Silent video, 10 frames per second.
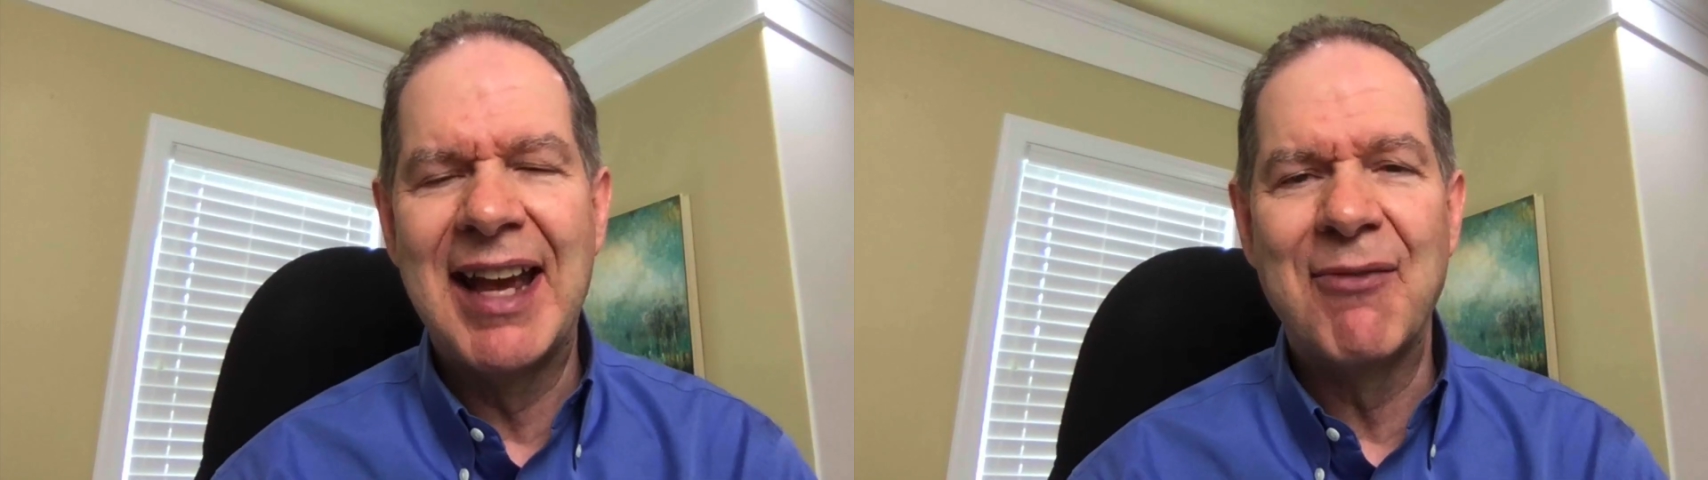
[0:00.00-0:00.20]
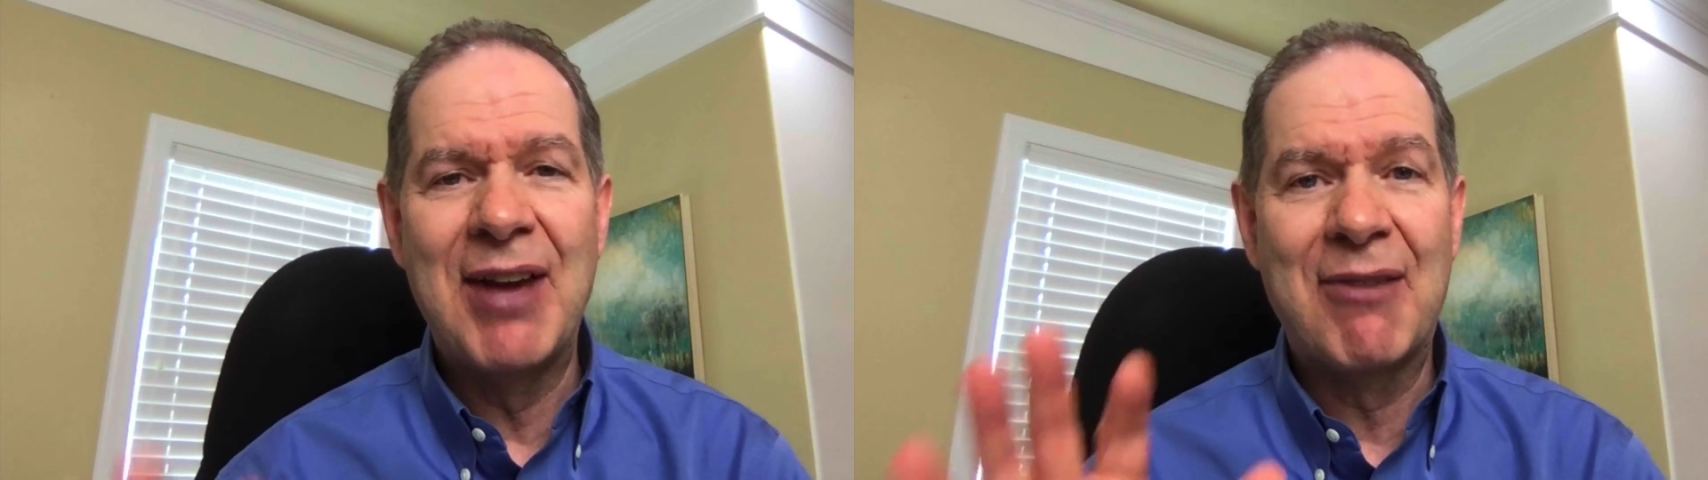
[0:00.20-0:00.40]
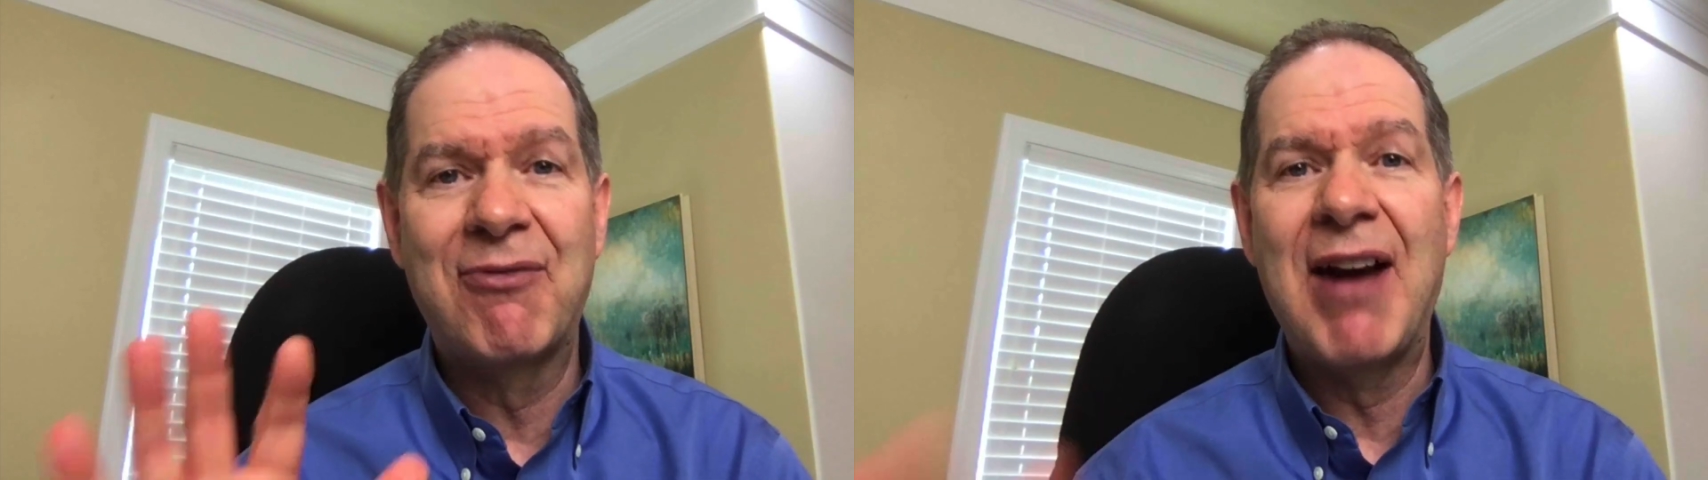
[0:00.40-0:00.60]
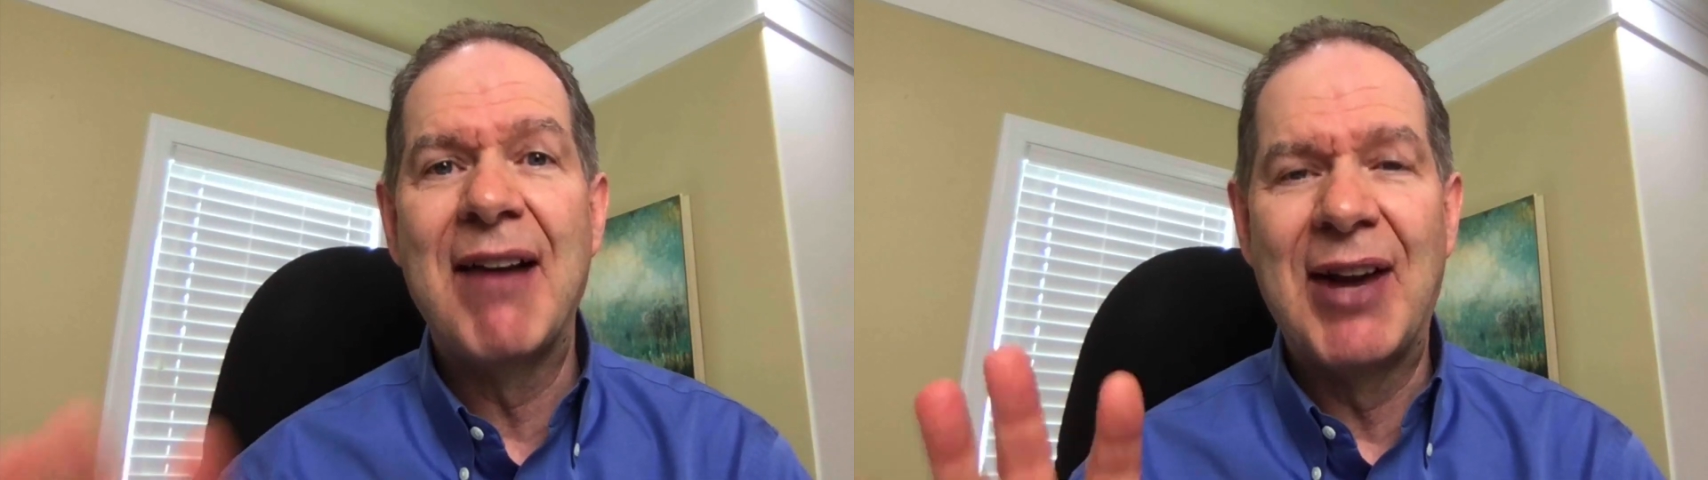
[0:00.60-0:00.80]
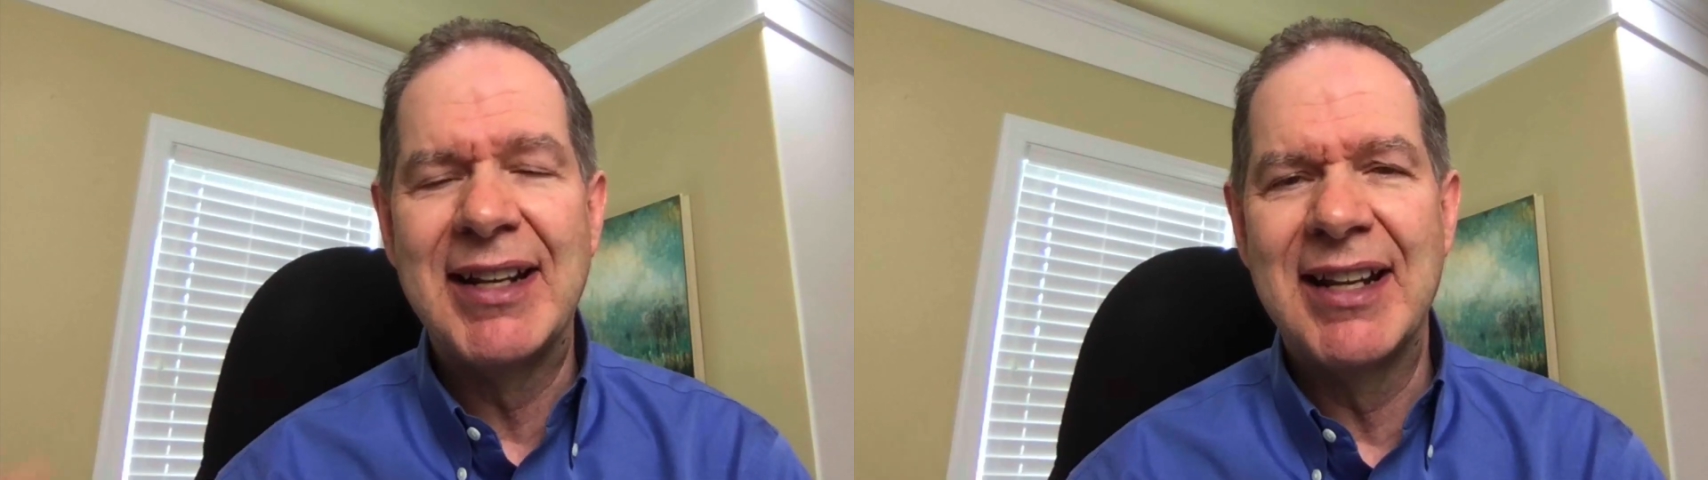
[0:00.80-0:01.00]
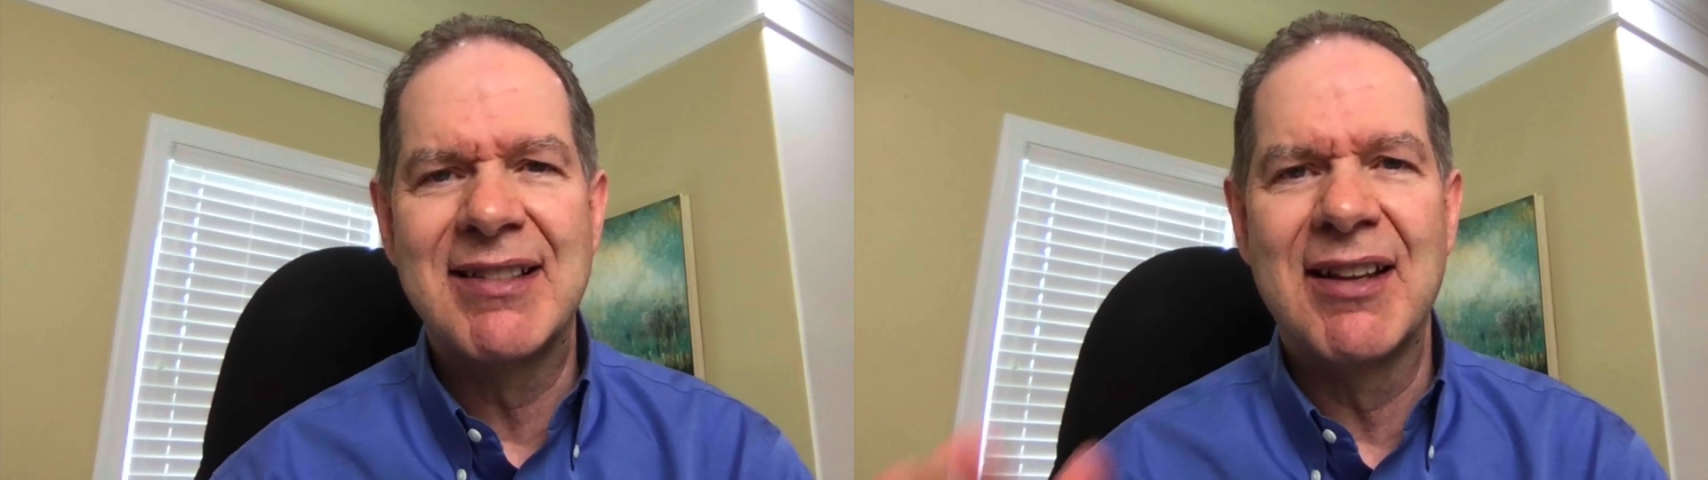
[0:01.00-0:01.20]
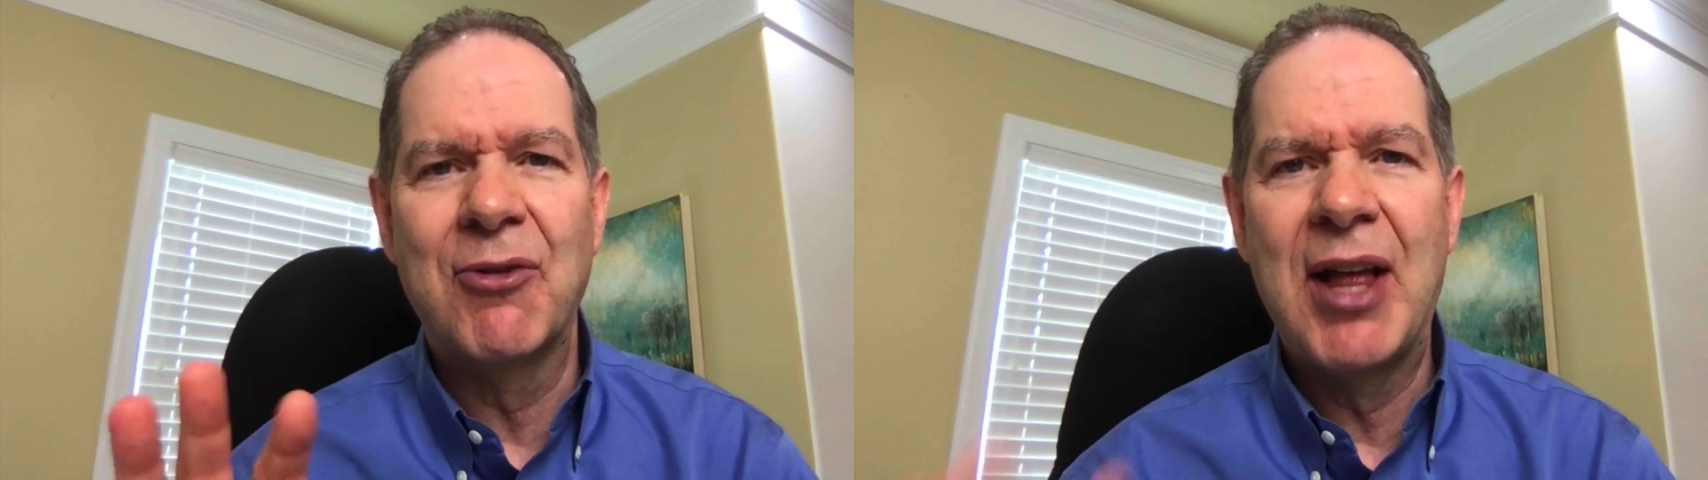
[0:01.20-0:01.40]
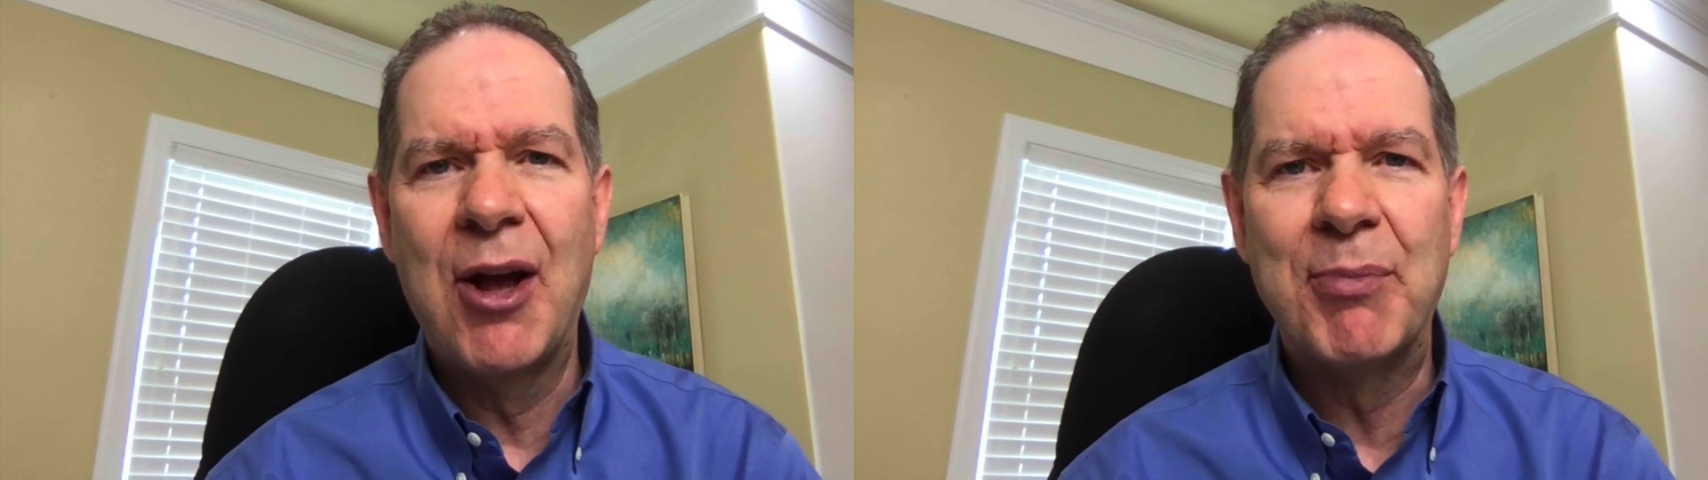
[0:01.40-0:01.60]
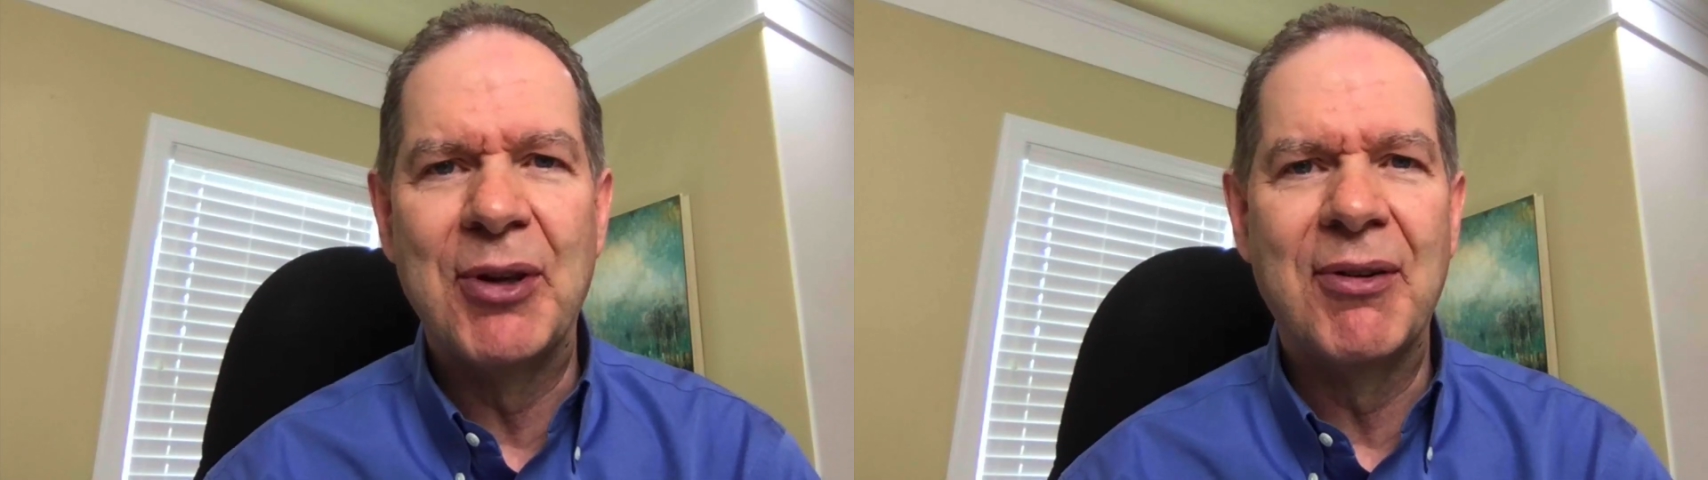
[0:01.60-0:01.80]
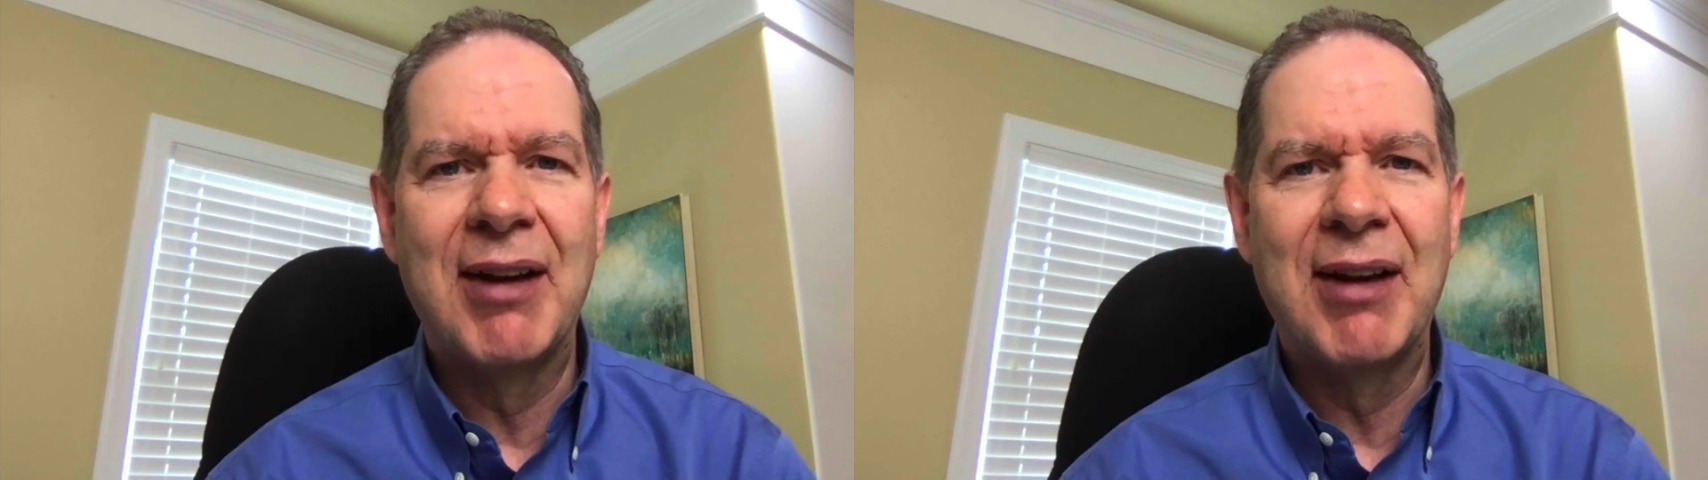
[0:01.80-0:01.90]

In fact, 5 ideas that will help you.